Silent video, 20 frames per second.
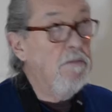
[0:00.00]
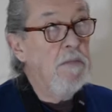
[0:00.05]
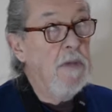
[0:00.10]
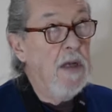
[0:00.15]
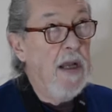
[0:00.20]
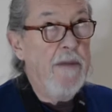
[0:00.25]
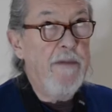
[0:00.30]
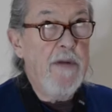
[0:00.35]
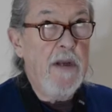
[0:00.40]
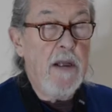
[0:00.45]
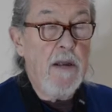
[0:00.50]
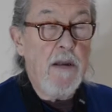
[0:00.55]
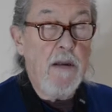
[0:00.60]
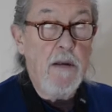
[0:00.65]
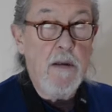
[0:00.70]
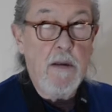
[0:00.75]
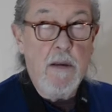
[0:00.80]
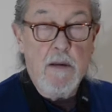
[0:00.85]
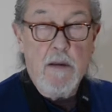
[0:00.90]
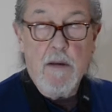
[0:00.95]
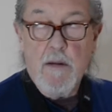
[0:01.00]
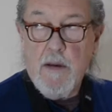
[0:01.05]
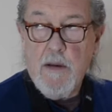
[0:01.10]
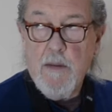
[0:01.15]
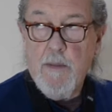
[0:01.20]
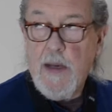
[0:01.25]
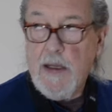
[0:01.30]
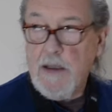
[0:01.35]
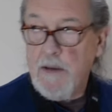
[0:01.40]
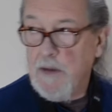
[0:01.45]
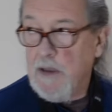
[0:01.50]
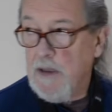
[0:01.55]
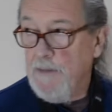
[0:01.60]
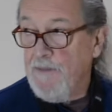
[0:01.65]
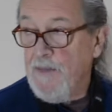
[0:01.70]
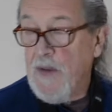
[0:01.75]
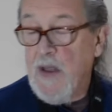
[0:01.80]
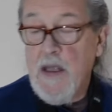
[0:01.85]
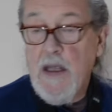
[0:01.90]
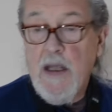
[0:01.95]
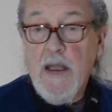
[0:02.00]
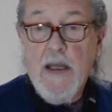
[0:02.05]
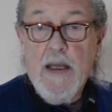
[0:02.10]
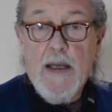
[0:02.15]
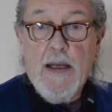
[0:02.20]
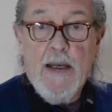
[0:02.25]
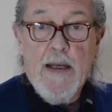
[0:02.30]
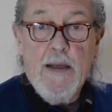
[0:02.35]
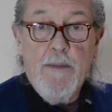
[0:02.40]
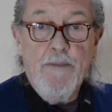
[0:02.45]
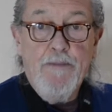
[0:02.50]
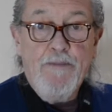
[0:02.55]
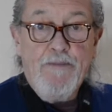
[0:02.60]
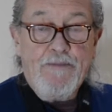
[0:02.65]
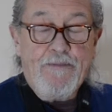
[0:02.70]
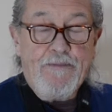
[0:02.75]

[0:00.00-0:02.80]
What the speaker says: 11 actually, isn't it? You come back to it. The